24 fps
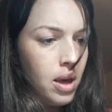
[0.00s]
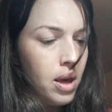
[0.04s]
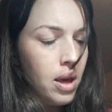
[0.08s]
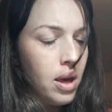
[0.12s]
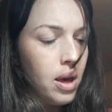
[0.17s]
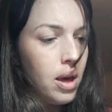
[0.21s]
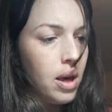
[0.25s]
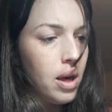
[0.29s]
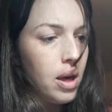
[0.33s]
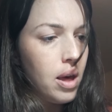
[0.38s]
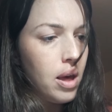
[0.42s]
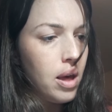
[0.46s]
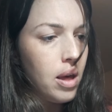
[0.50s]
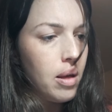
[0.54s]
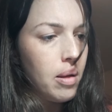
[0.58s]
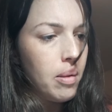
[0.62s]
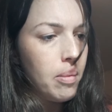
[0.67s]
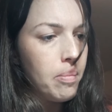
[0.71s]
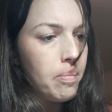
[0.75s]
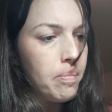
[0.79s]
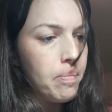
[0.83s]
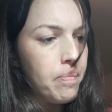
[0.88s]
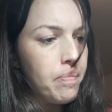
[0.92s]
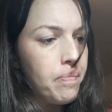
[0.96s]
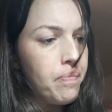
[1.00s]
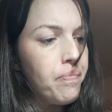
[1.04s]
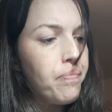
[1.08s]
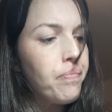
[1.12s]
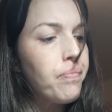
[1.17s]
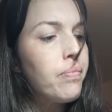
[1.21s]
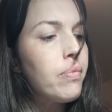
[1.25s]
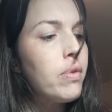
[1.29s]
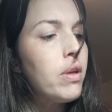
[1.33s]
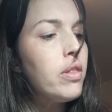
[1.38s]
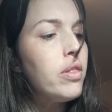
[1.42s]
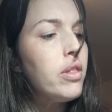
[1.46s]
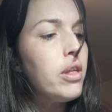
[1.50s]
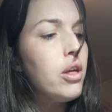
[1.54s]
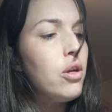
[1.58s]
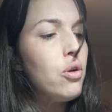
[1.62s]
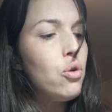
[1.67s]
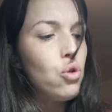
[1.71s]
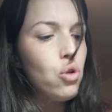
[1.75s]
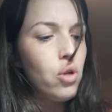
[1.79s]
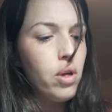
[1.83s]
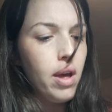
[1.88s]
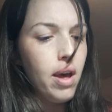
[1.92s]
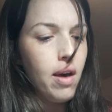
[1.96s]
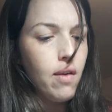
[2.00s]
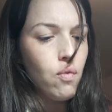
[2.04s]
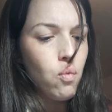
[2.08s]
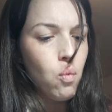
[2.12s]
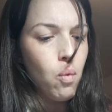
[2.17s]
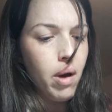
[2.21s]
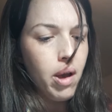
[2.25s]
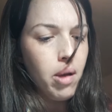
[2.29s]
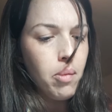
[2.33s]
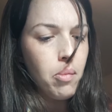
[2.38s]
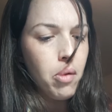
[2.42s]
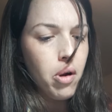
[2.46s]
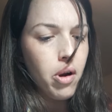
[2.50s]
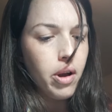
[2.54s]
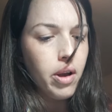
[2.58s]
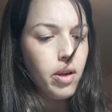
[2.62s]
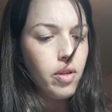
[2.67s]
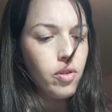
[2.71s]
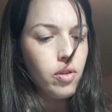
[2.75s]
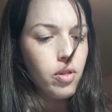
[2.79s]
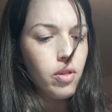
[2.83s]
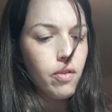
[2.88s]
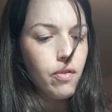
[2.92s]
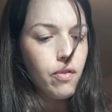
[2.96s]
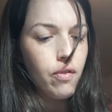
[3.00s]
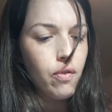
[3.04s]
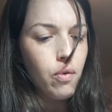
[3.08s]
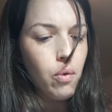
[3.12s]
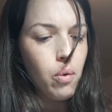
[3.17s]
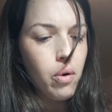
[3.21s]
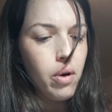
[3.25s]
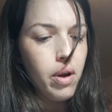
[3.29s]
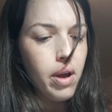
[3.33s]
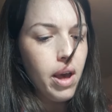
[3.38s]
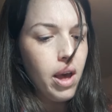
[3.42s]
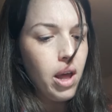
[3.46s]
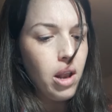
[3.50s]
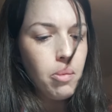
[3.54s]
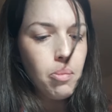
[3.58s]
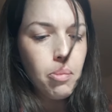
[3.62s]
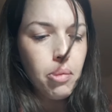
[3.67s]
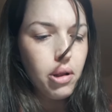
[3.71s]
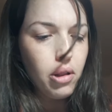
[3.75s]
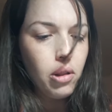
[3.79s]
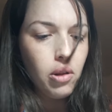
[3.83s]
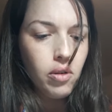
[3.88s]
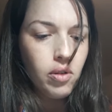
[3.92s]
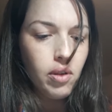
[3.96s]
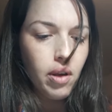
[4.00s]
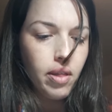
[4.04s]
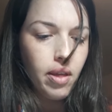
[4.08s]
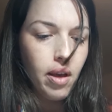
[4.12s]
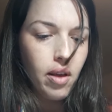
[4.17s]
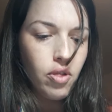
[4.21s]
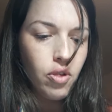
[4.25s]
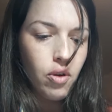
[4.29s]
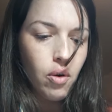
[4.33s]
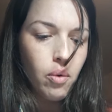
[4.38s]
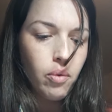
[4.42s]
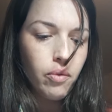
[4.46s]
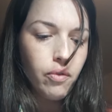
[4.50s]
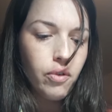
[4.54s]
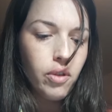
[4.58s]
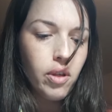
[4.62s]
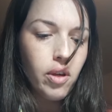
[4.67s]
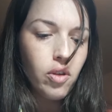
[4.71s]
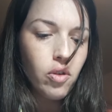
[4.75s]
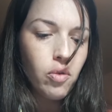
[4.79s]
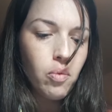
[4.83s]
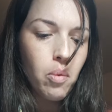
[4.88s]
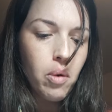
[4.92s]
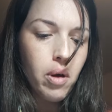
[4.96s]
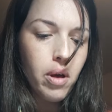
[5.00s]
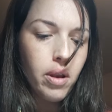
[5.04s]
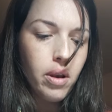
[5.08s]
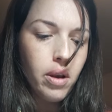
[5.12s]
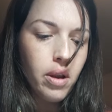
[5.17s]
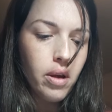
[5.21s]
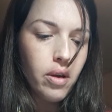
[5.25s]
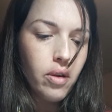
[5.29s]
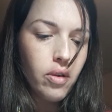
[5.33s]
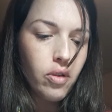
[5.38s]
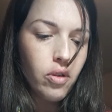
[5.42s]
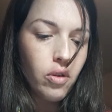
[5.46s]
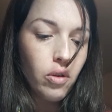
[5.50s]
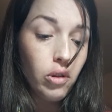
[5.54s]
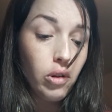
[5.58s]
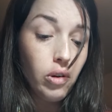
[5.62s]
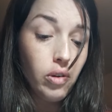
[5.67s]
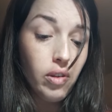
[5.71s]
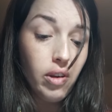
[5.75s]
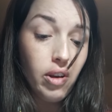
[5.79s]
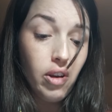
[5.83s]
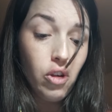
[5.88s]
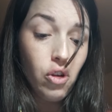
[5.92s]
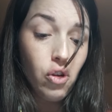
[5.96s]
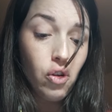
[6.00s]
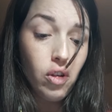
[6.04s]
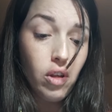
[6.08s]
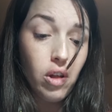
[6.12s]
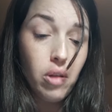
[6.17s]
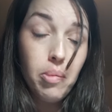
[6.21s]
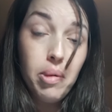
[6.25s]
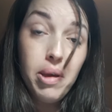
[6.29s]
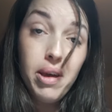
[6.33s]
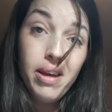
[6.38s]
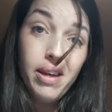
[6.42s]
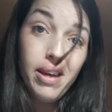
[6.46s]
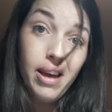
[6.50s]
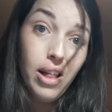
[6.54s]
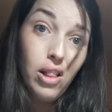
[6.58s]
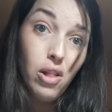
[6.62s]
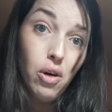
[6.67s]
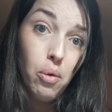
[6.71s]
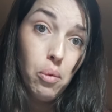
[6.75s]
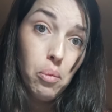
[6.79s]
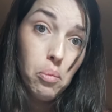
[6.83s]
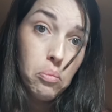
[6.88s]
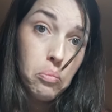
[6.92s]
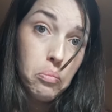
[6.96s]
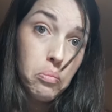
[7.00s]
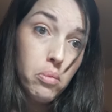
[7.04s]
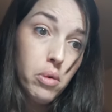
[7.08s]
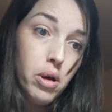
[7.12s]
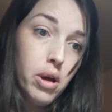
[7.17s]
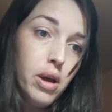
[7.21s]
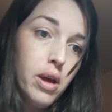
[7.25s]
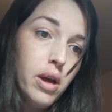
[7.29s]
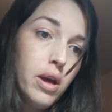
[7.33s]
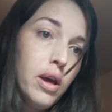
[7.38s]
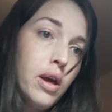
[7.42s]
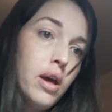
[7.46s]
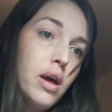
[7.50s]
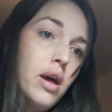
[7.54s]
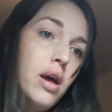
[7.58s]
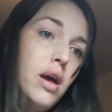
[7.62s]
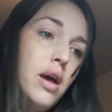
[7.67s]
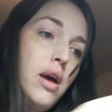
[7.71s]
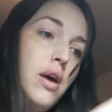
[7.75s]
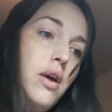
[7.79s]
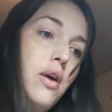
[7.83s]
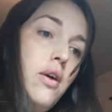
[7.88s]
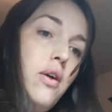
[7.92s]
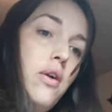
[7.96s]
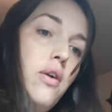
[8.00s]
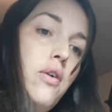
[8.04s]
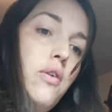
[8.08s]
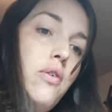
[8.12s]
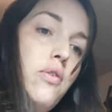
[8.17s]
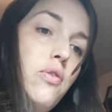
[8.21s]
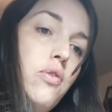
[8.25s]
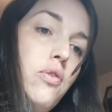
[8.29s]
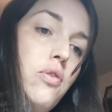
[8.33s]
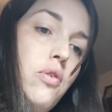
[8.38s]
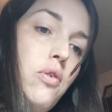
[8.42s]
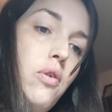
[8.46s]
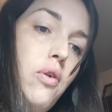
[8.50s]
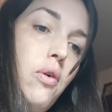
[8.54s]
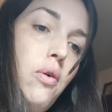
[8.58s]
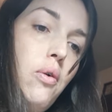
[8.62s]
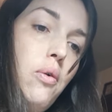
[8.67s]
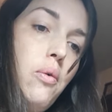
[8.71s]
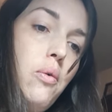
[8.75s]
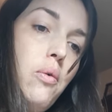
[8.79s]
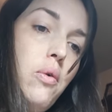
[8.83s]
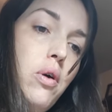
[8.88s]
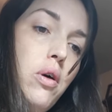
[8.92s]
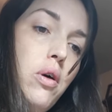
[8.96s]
They usually have white markings on the forehead, but it looks like they don't for this one. So it looks like he's just going to be a yellow. So